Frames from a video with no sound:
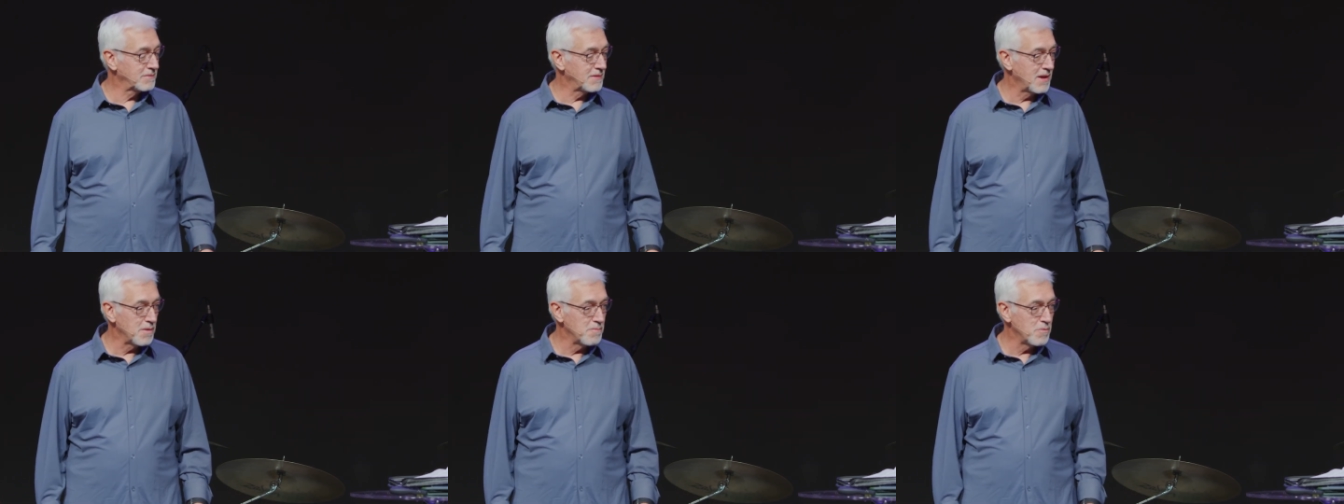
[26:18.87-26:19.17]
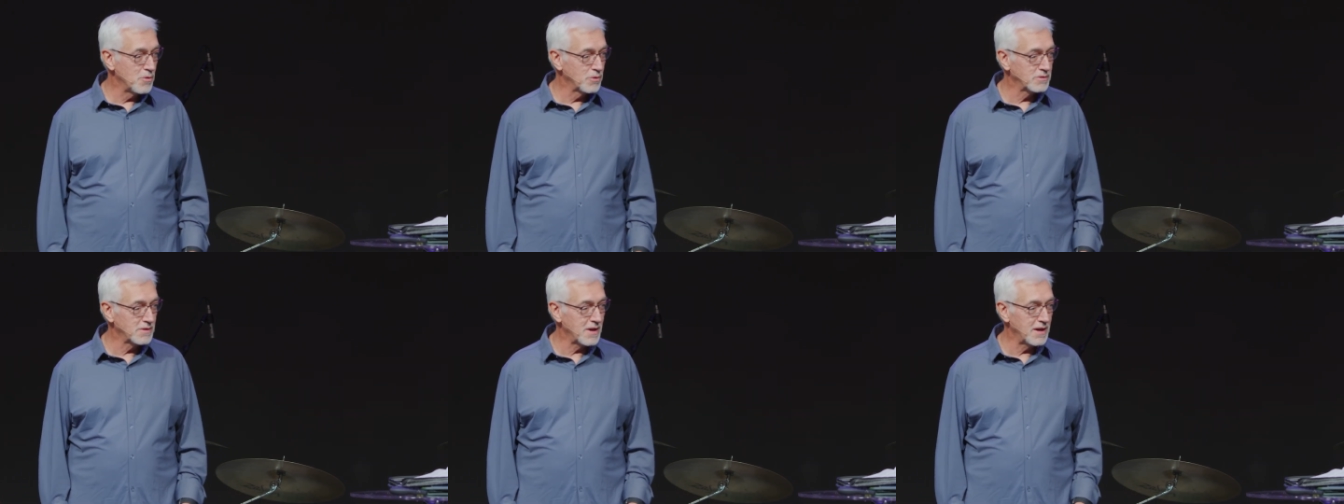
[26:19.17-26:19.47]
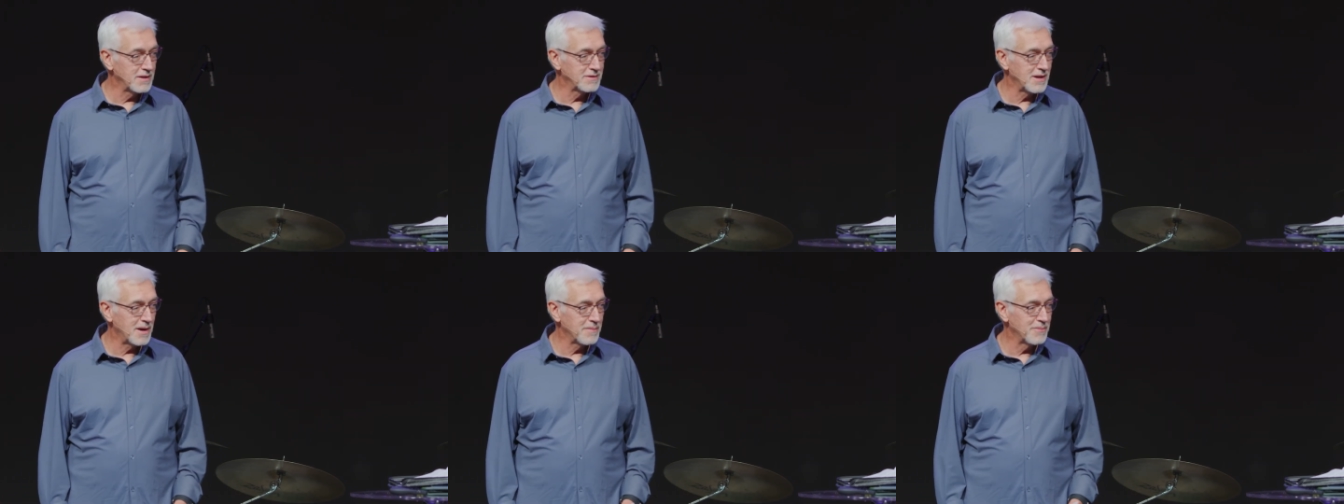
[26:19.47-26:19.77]
how most
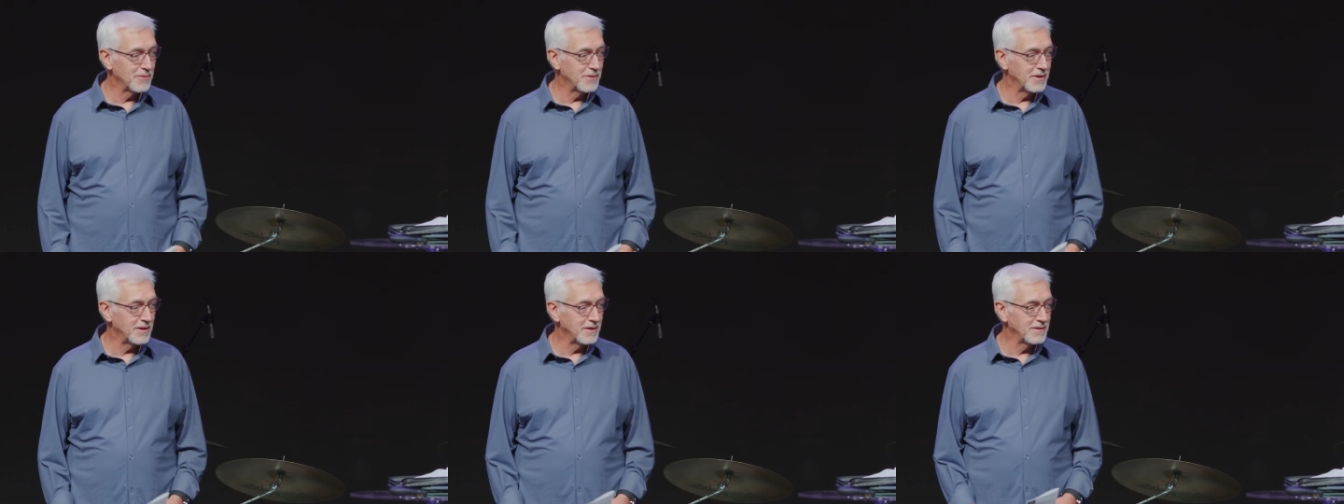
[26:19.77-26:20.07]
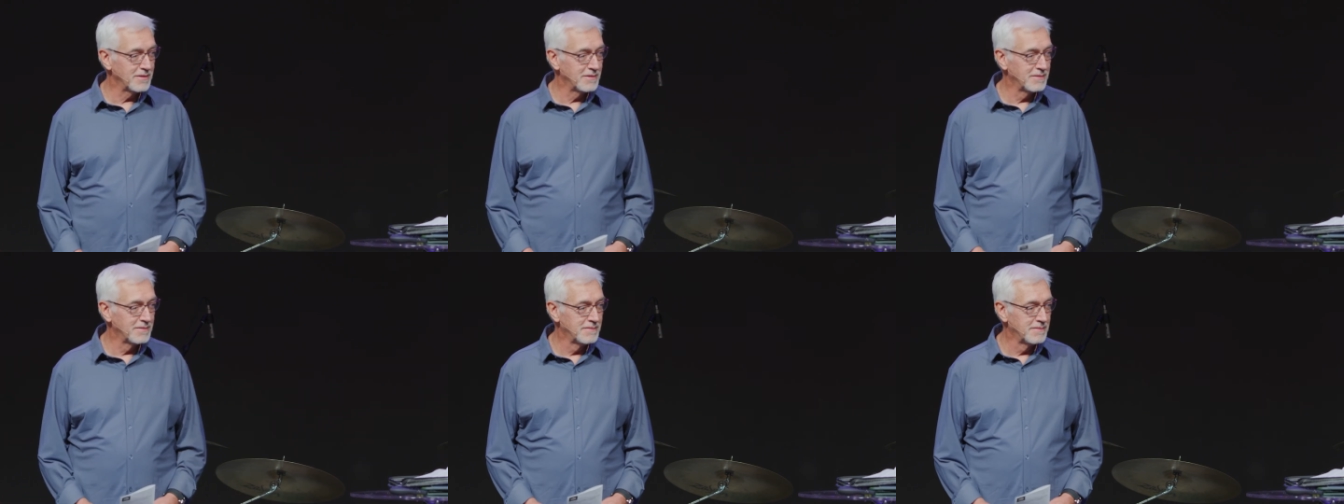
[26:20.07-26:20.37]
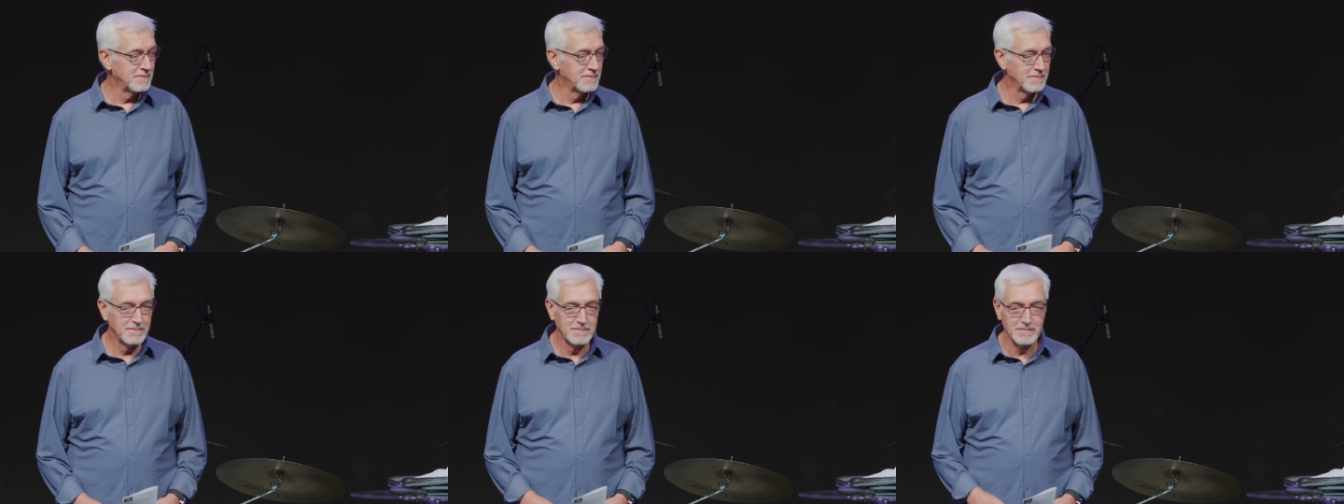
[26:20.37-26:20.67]
guys operate.
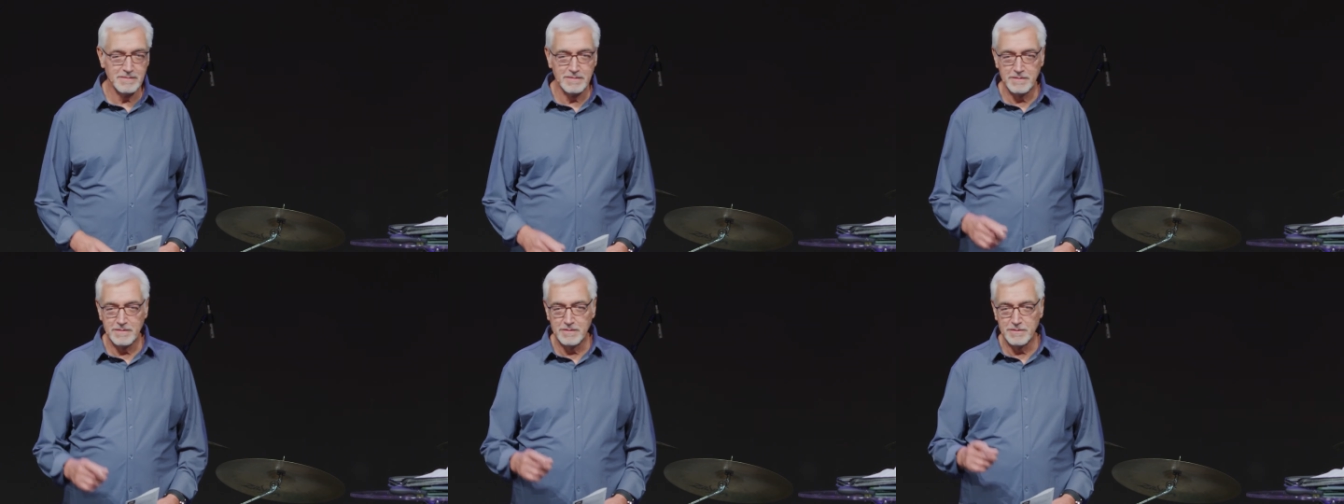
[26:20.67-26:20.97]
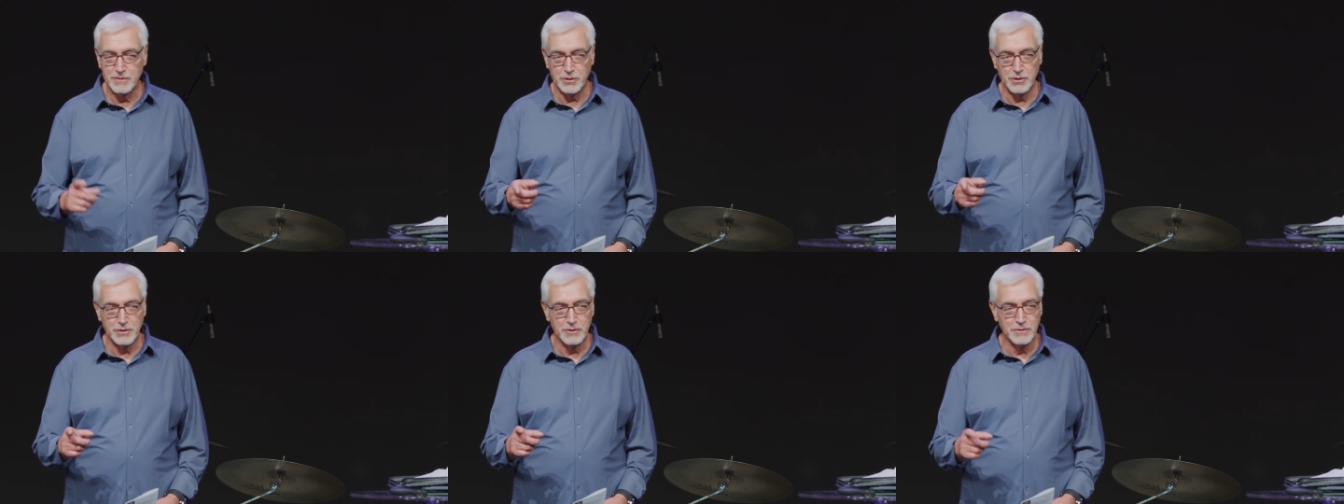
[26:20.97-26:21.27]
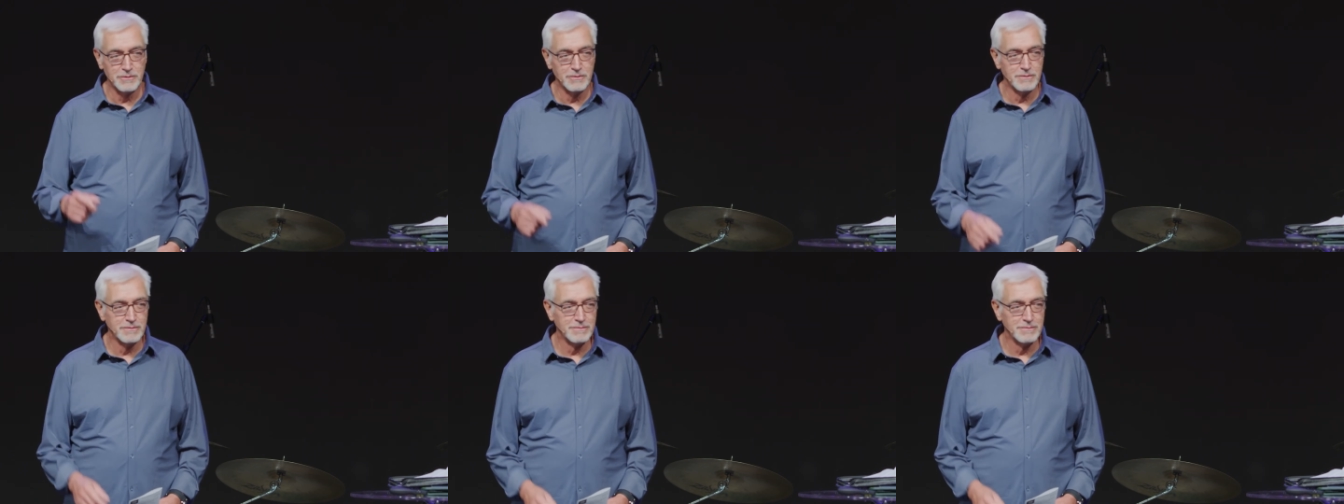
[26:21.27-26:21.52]
Do you?